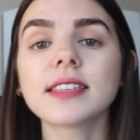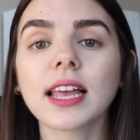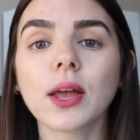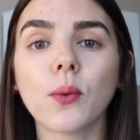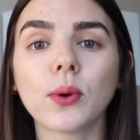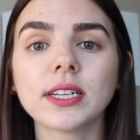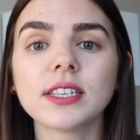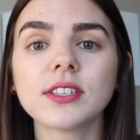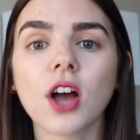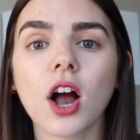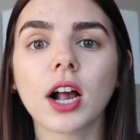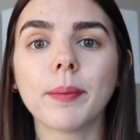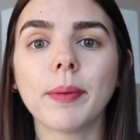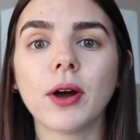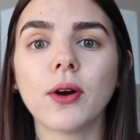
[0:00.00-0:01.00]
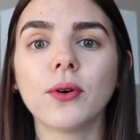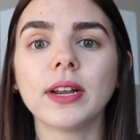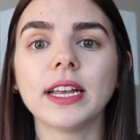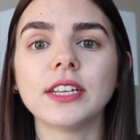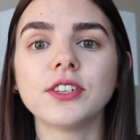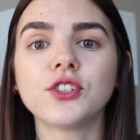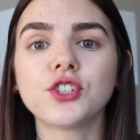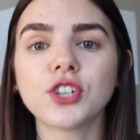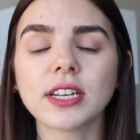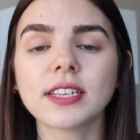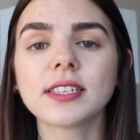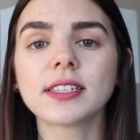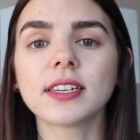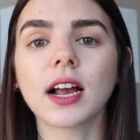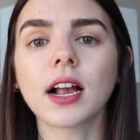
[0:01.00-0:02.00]
thing I wanted to talk about is
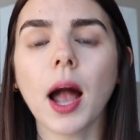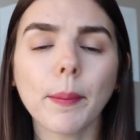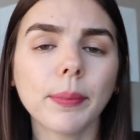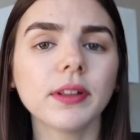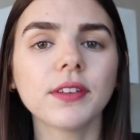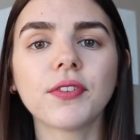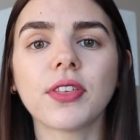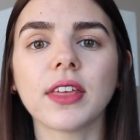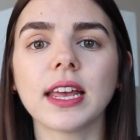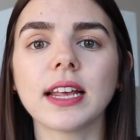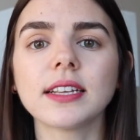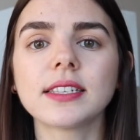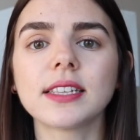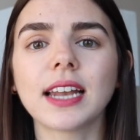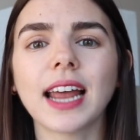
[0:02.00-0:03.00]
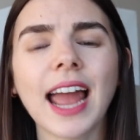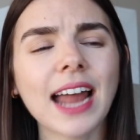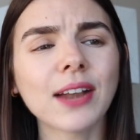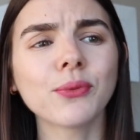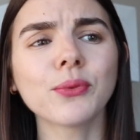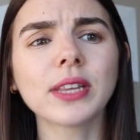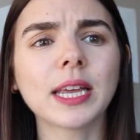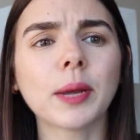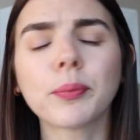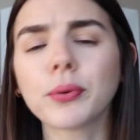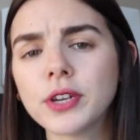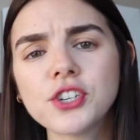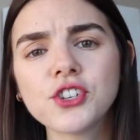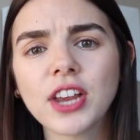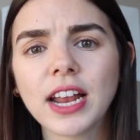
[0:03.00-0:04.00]
just a couple of things that I hadn't really
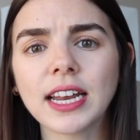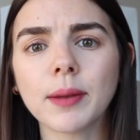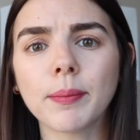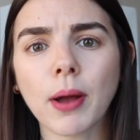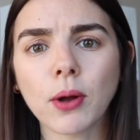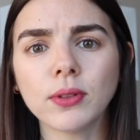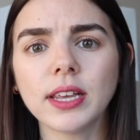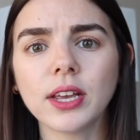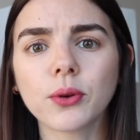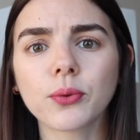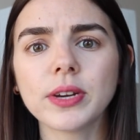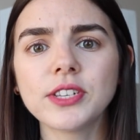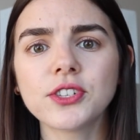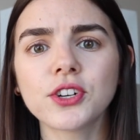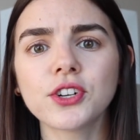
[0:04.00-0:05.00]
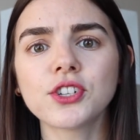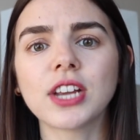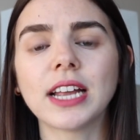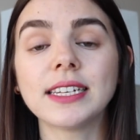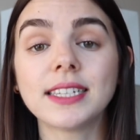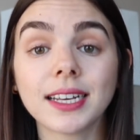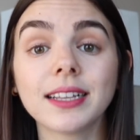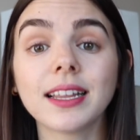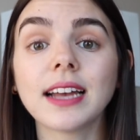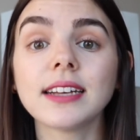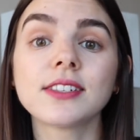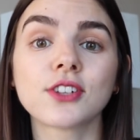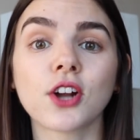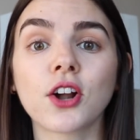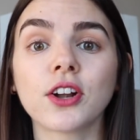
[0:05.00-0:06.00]
appreciated about legal research until I
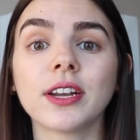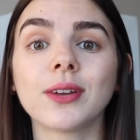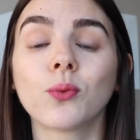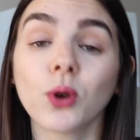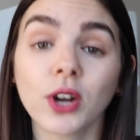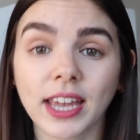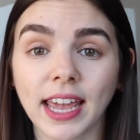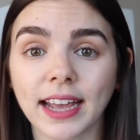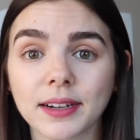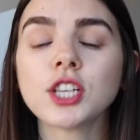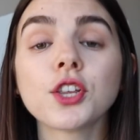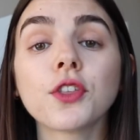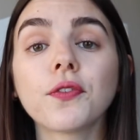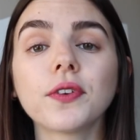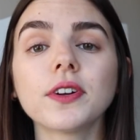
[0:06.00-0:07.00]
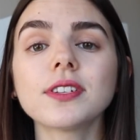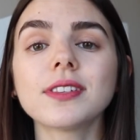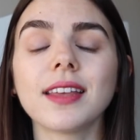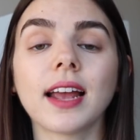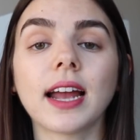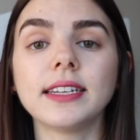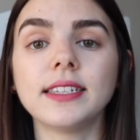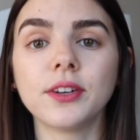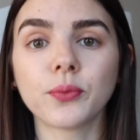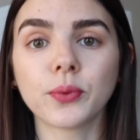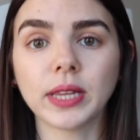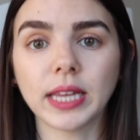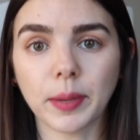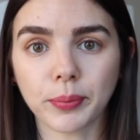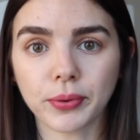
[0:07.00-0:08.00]
started working. So the first thing I didn't
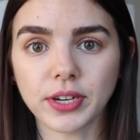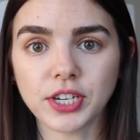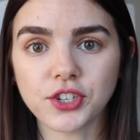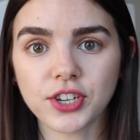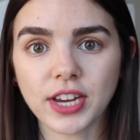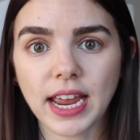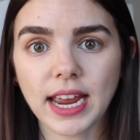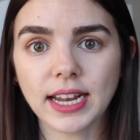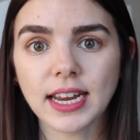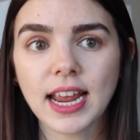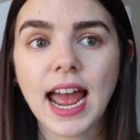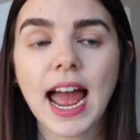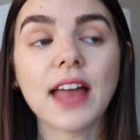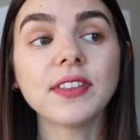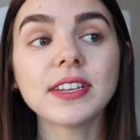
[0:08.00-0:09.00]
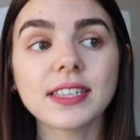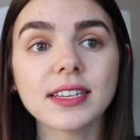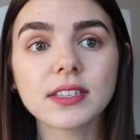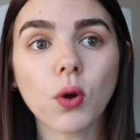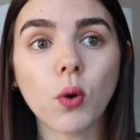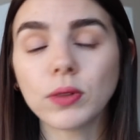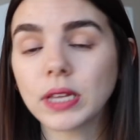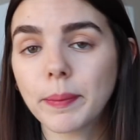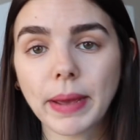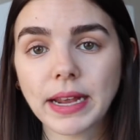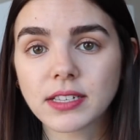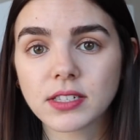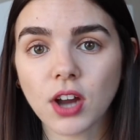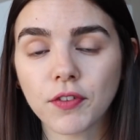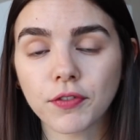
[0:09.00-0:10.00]
really appreciate, and this is only
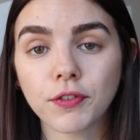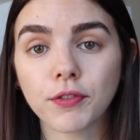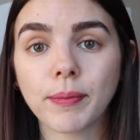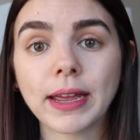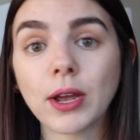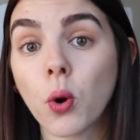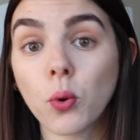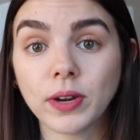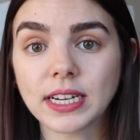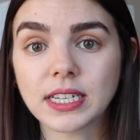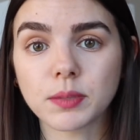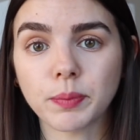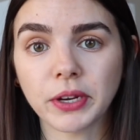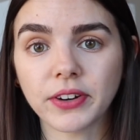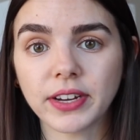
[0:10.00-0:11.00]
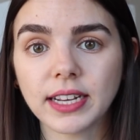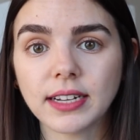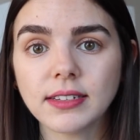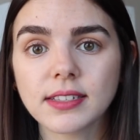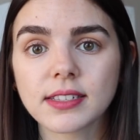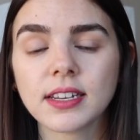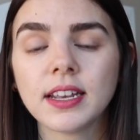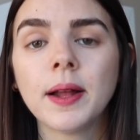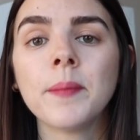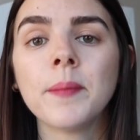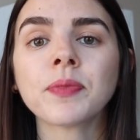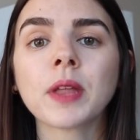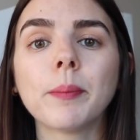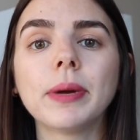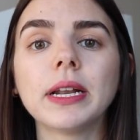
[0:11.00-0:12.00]
based off of my own experience,
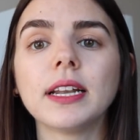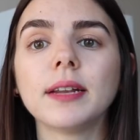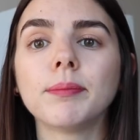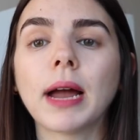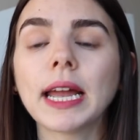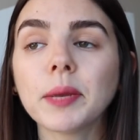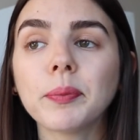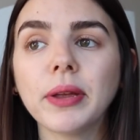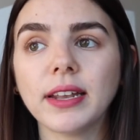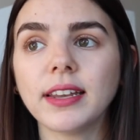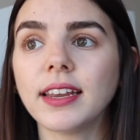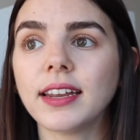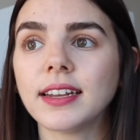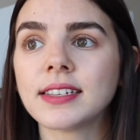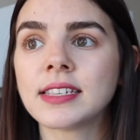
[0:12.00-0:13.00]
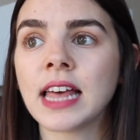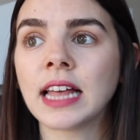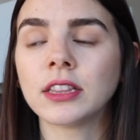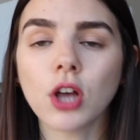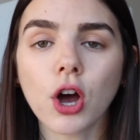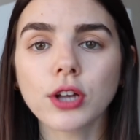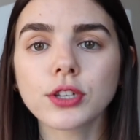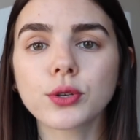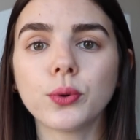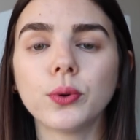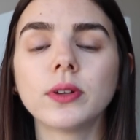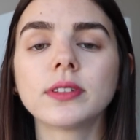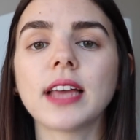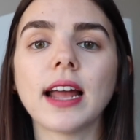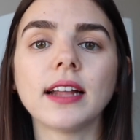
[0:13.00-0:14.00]
but my opinion is that law
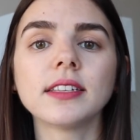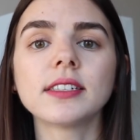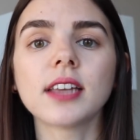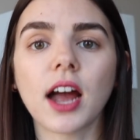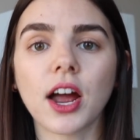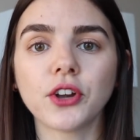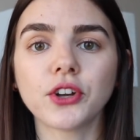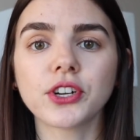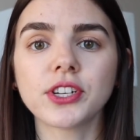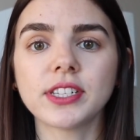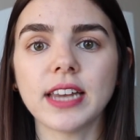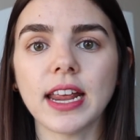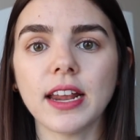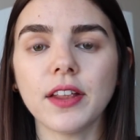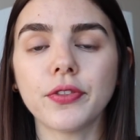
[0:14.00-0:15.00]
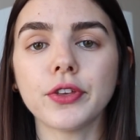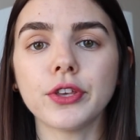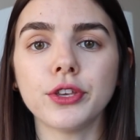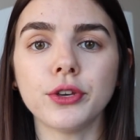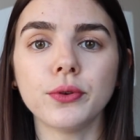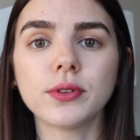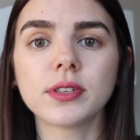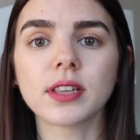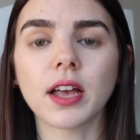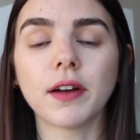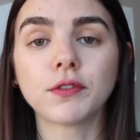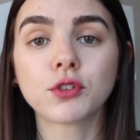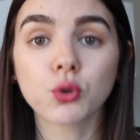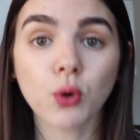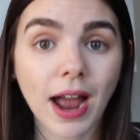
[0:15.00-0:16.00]
school tends to understate the use
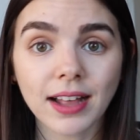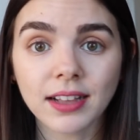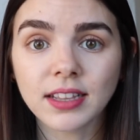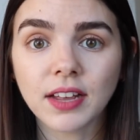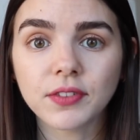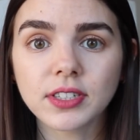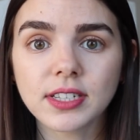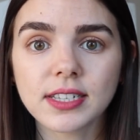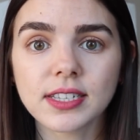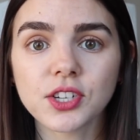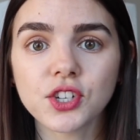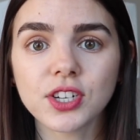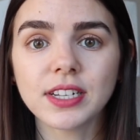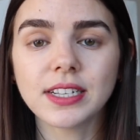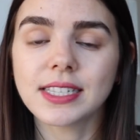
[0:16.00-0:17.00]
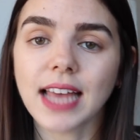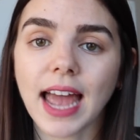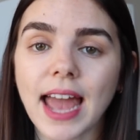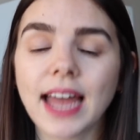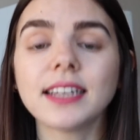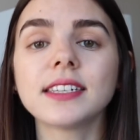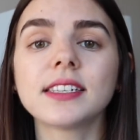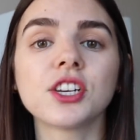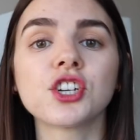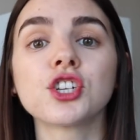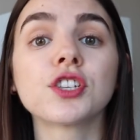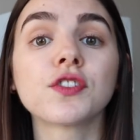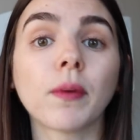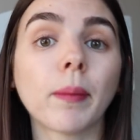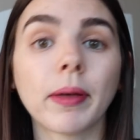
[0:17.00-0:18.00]
of trial level decisions and
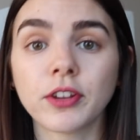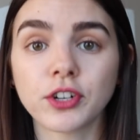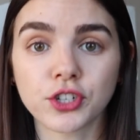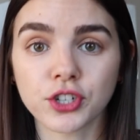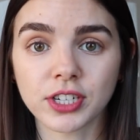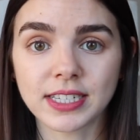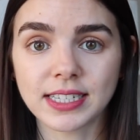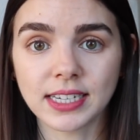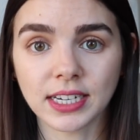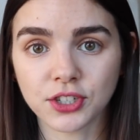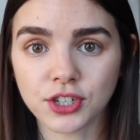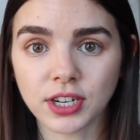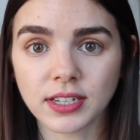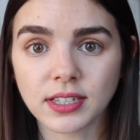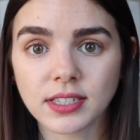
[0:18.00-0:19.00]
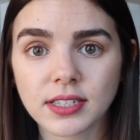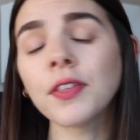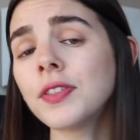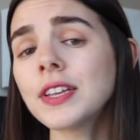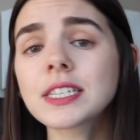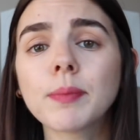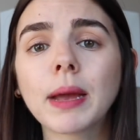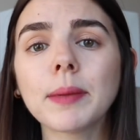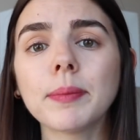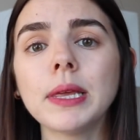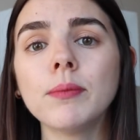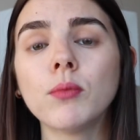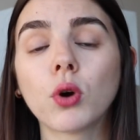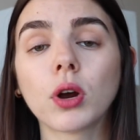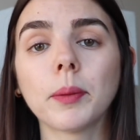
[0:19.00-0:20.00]
decisions from other jurisdictions. This might be
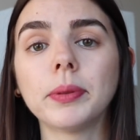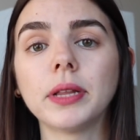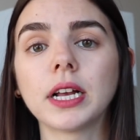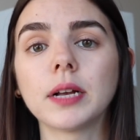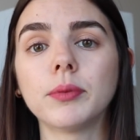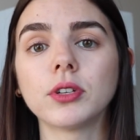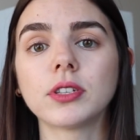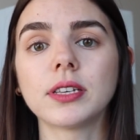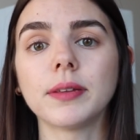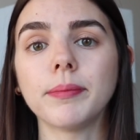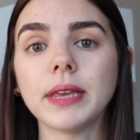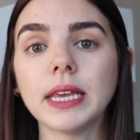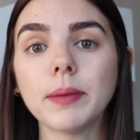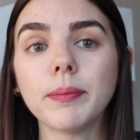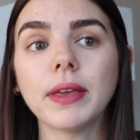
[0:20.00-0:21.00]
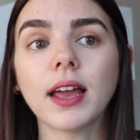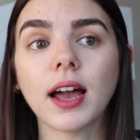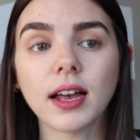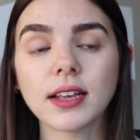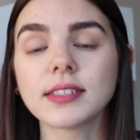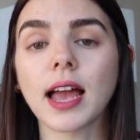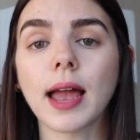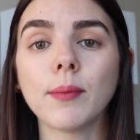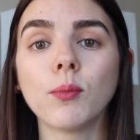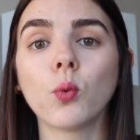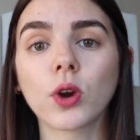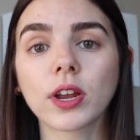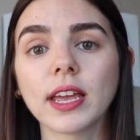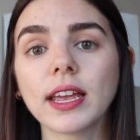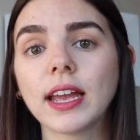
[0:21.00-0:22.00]
more applicable to me because I'm
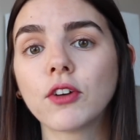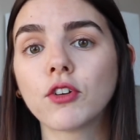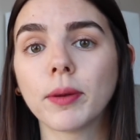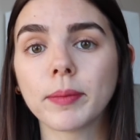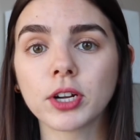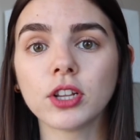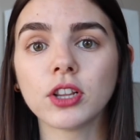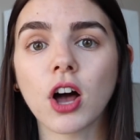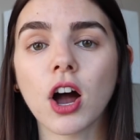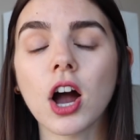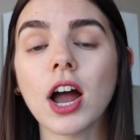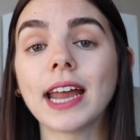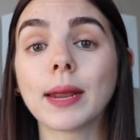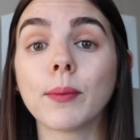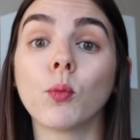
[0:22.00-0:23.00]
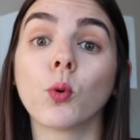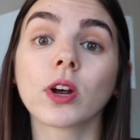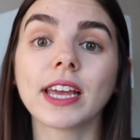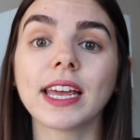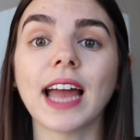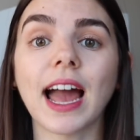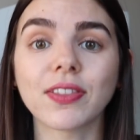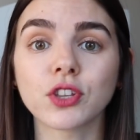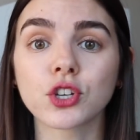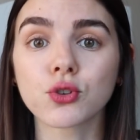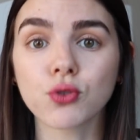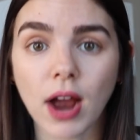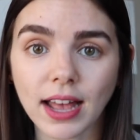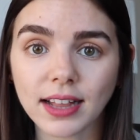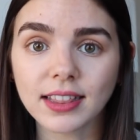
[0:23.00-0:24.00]
working in criminal law and I'm working at the
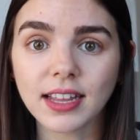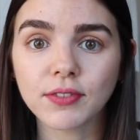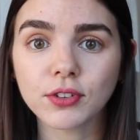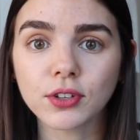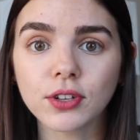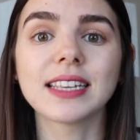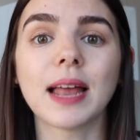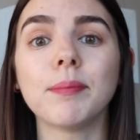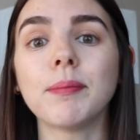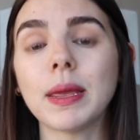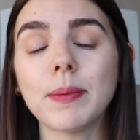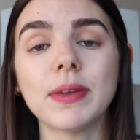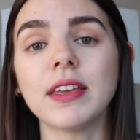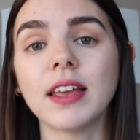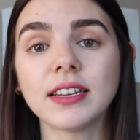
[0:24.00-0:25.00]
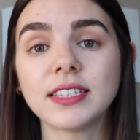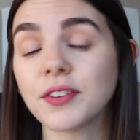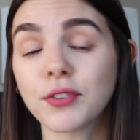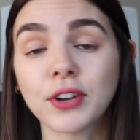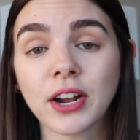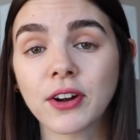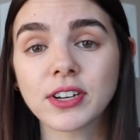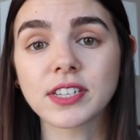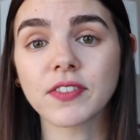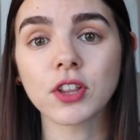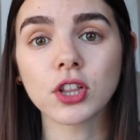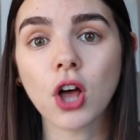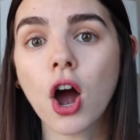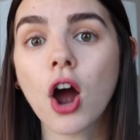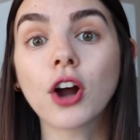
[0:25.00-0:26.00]
trial level, and maybe different areas of the
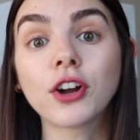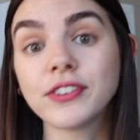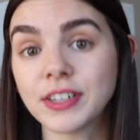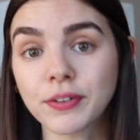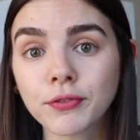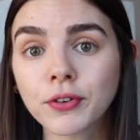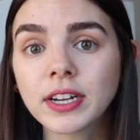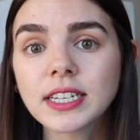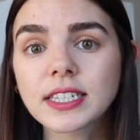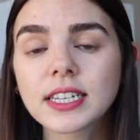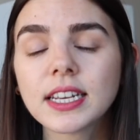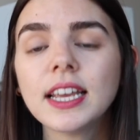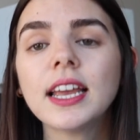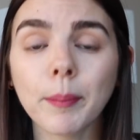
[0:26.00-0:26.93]
law are different.